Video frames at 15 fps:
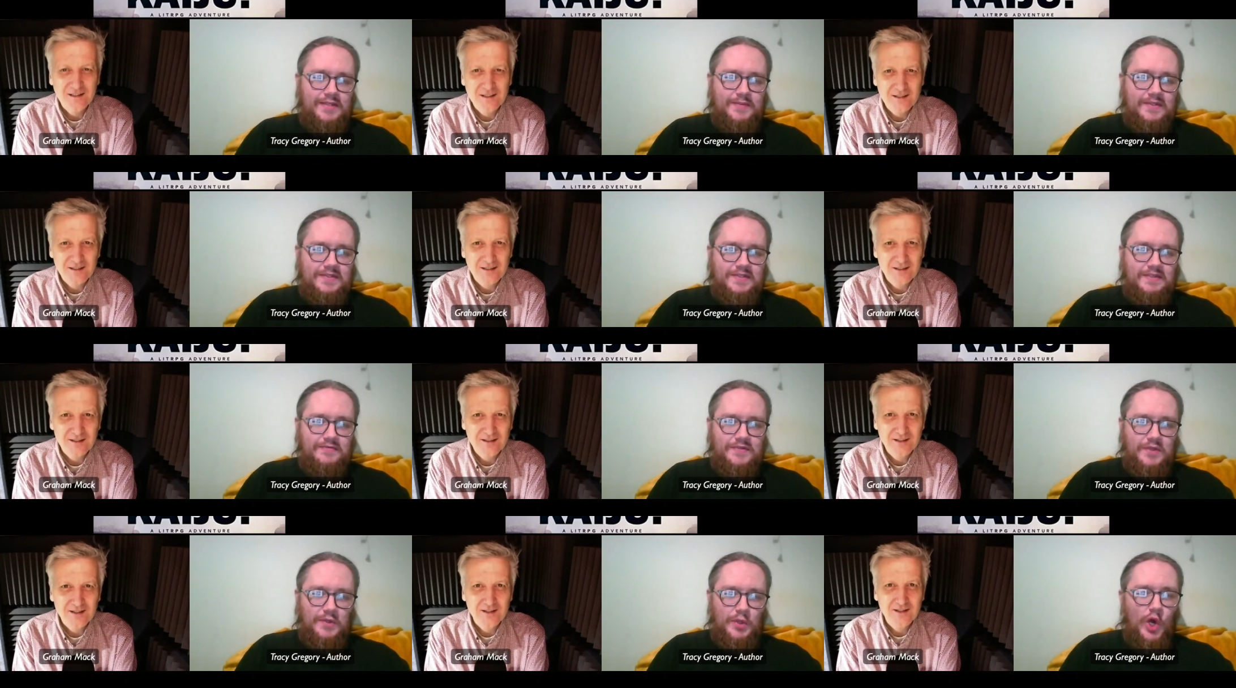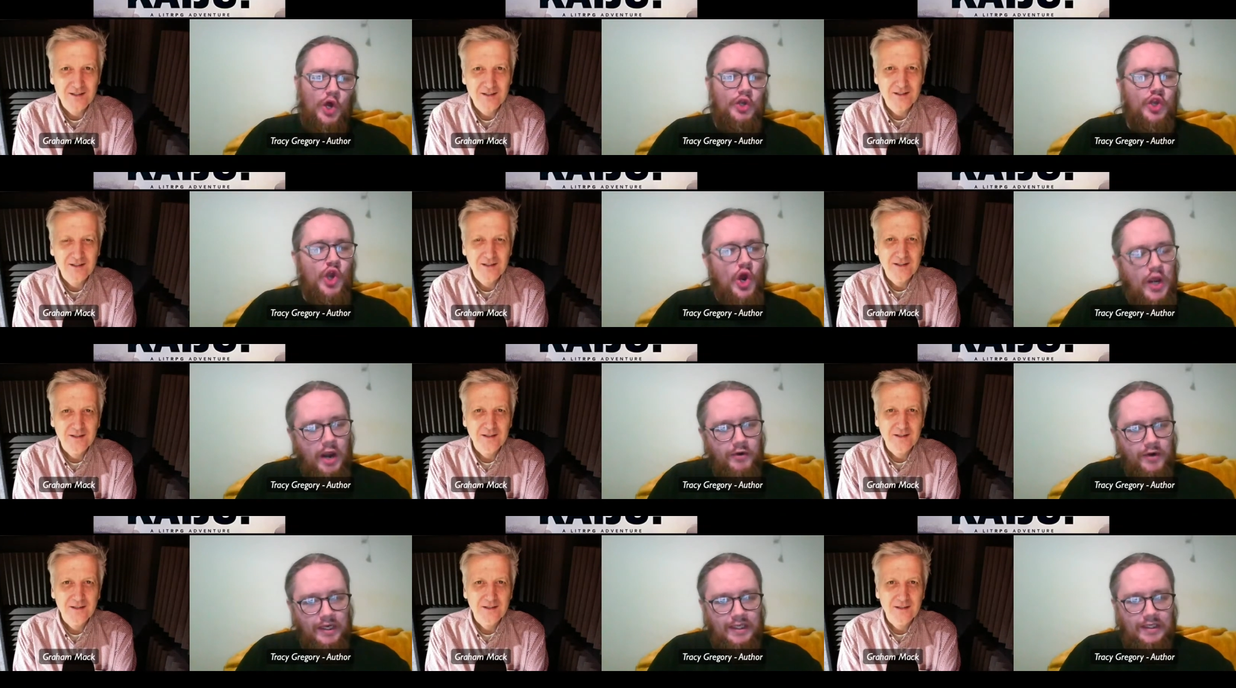Speaker 1: expensive. So not not
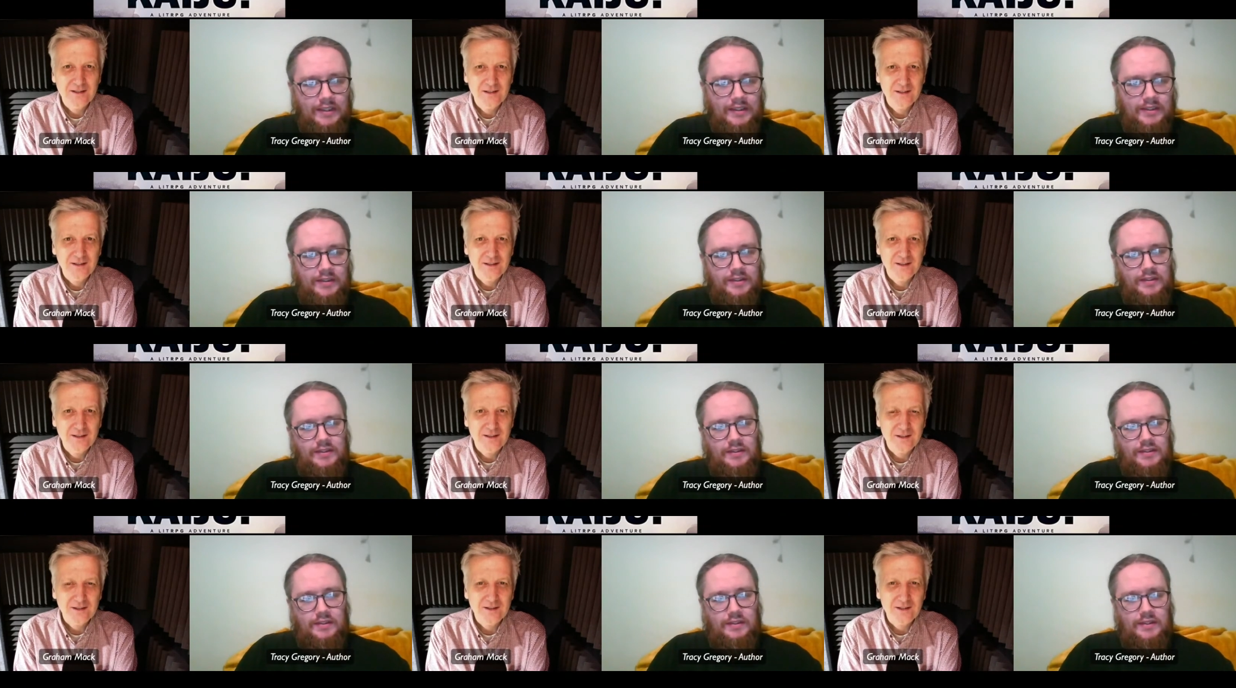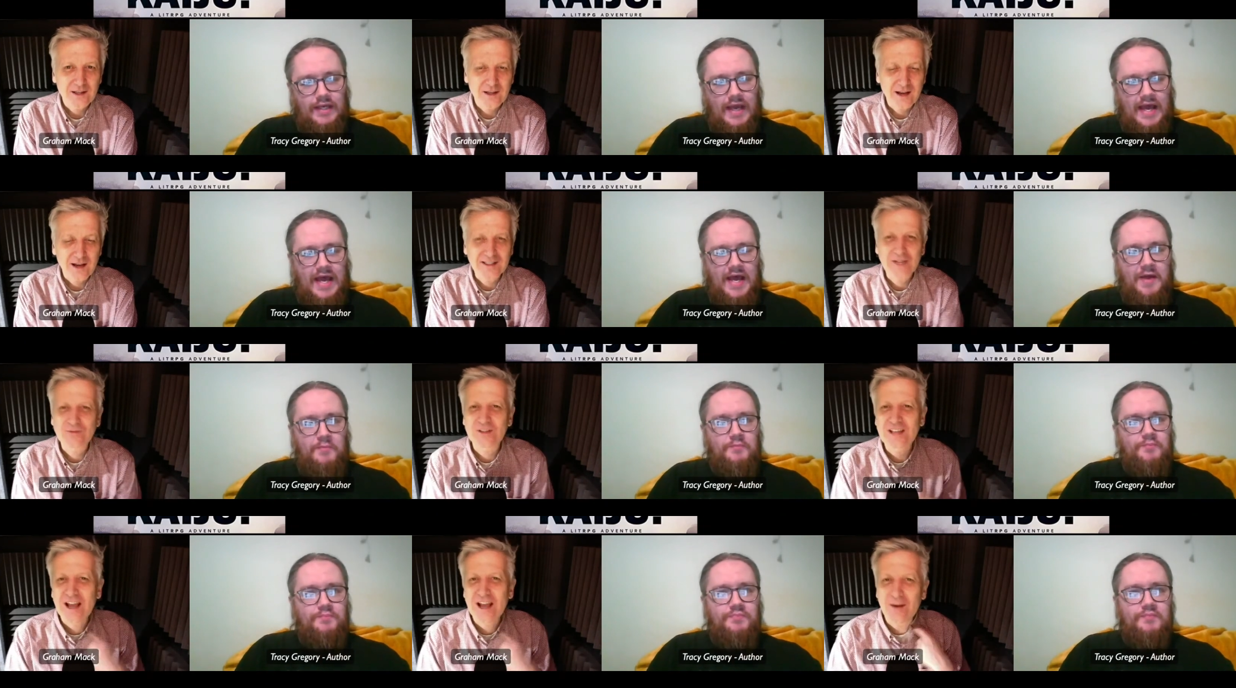currently.
Speaker 2: Yeah, um, I'd
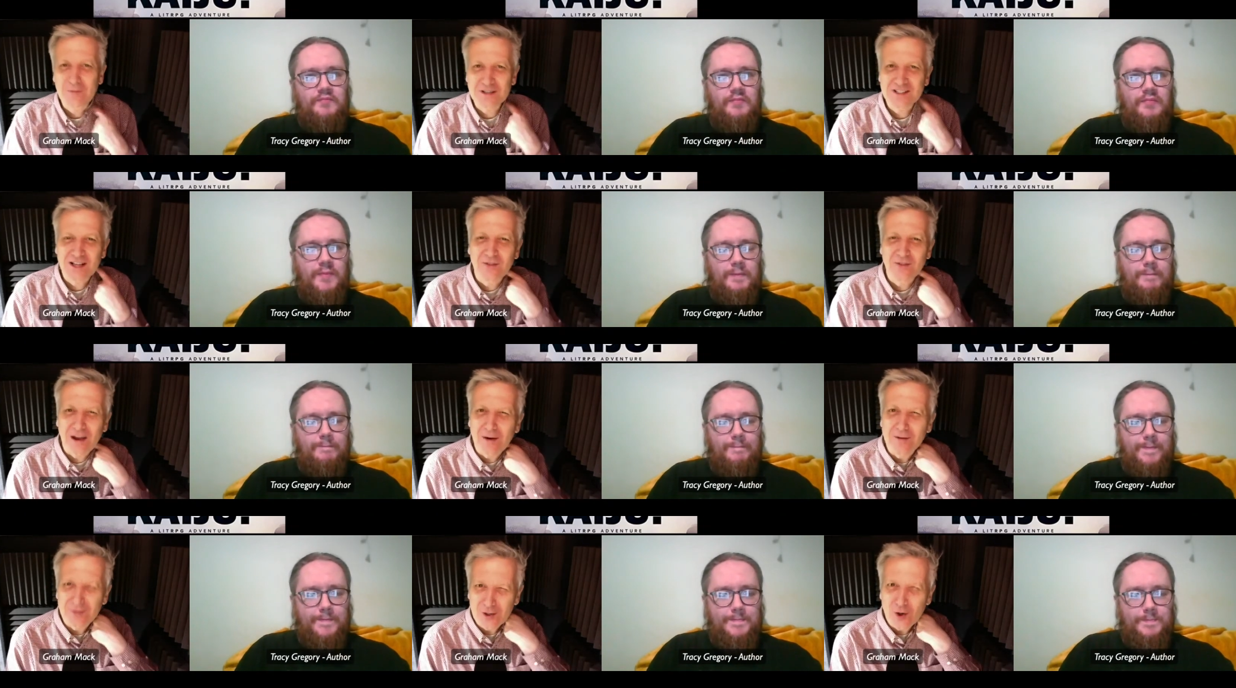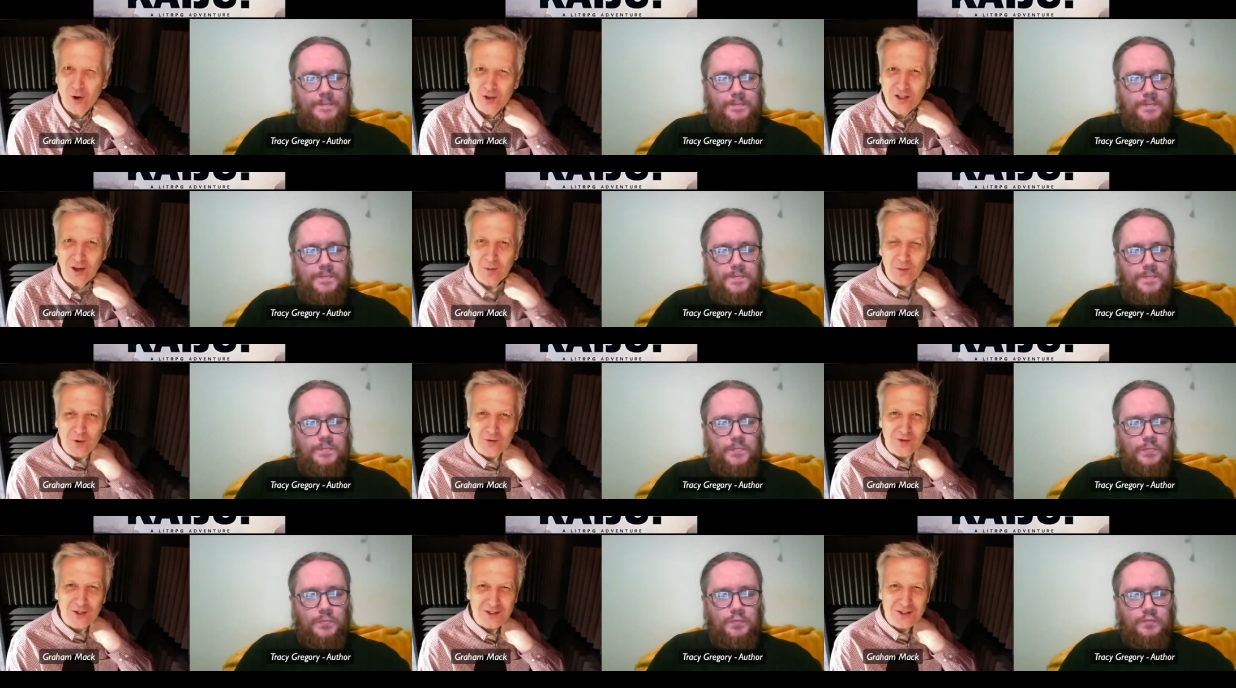have to um, count myself out of the
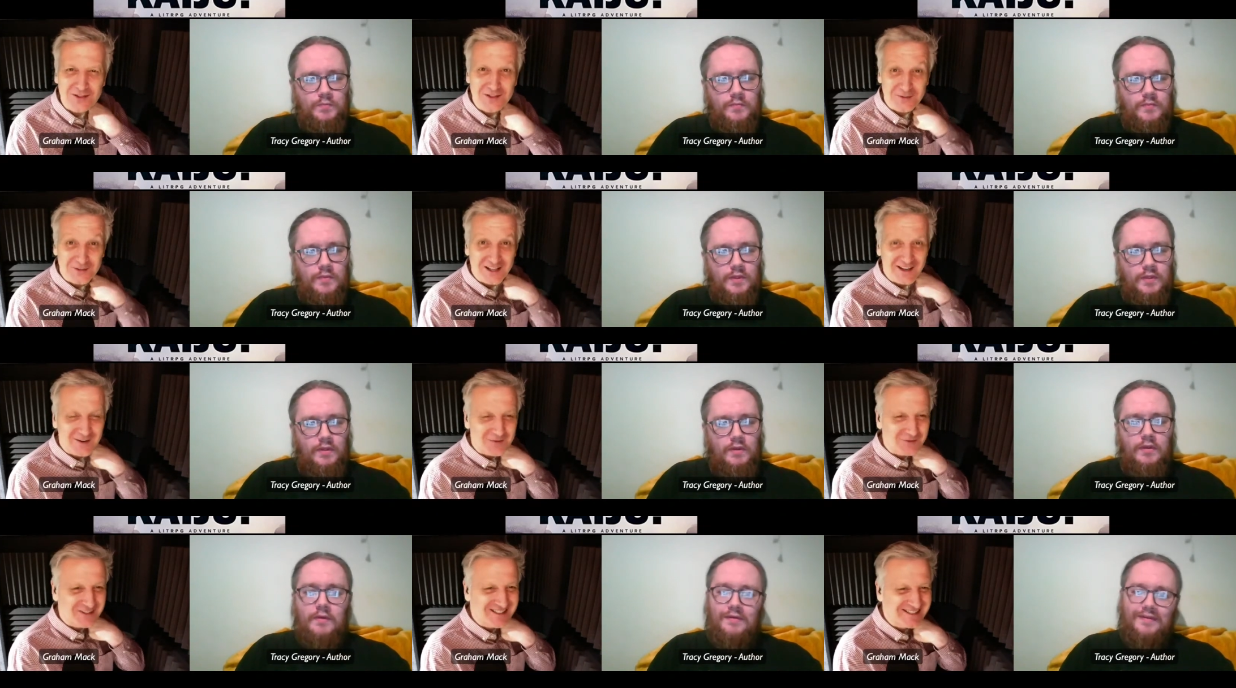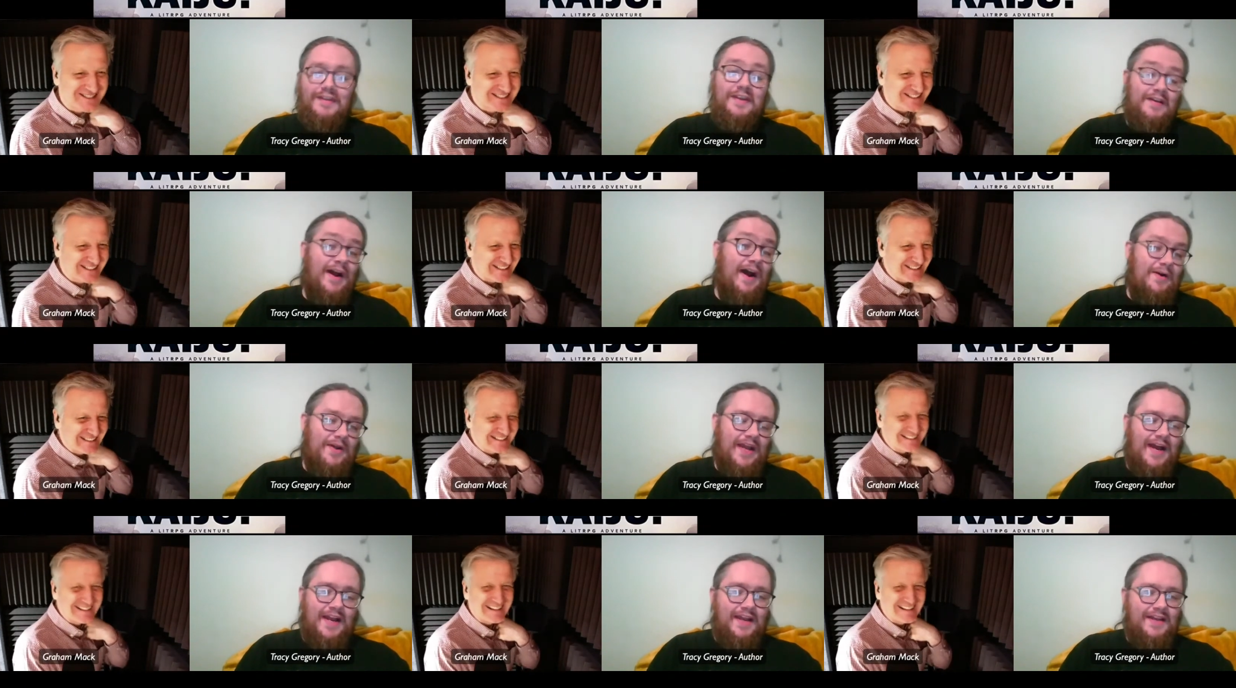audiobook version of that, obviously. Oh yeah,